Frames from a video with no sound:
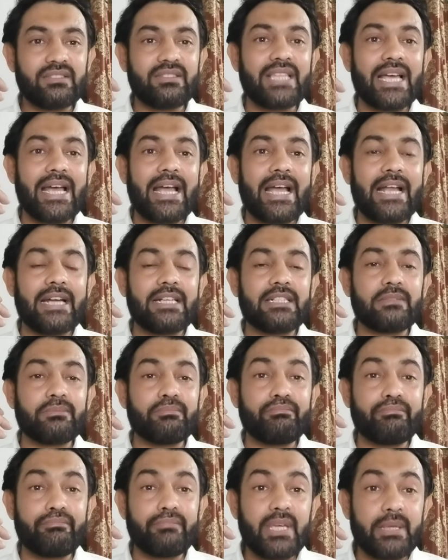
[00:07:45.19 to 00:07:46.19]
that
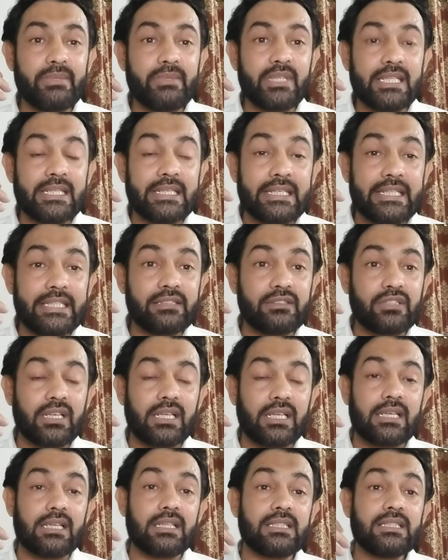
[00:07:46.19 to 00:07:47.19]
may be
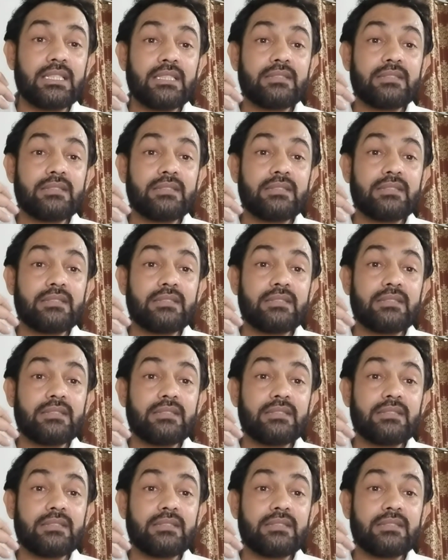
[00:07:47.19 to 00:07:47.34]
lethal,